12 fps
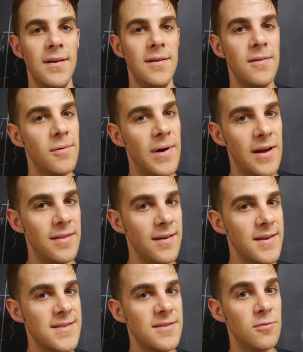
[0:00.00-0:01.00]
Either way, I
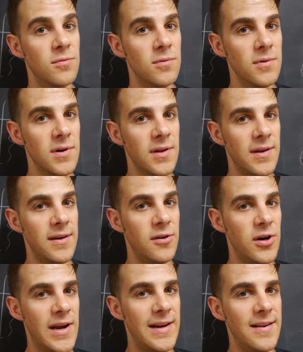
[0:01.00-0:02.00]
think it's a really
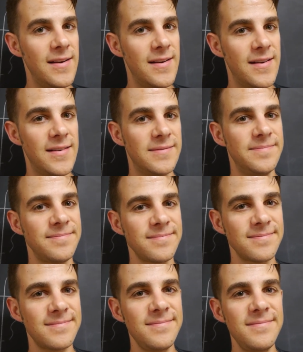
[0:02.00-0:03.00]
good idea.
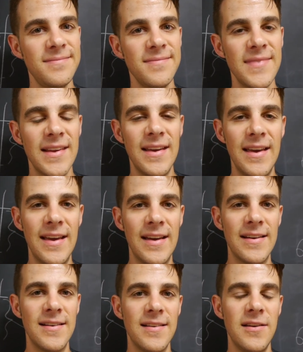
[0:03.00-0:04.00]

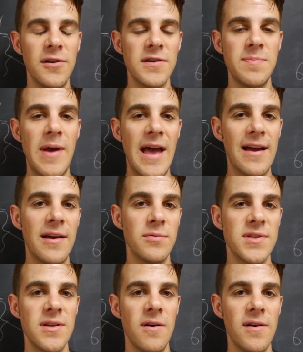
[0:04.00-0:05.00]
And years back, I
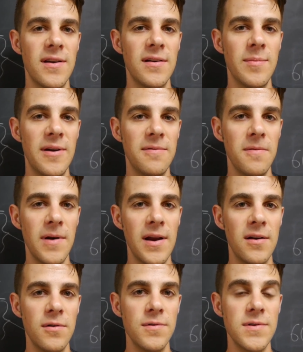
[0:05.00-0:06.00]
was talking to my
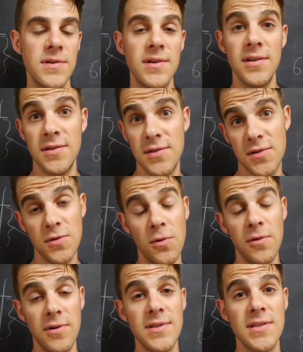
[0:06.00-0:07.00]
friend who's a
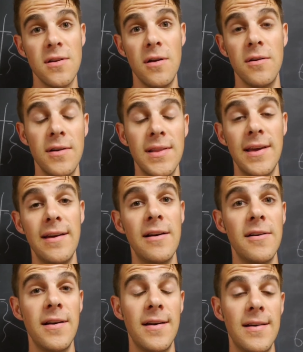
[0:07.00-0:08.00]
solar installer in the
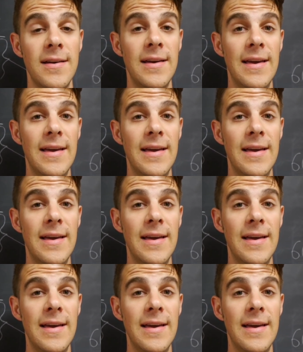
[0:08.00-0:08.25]
area.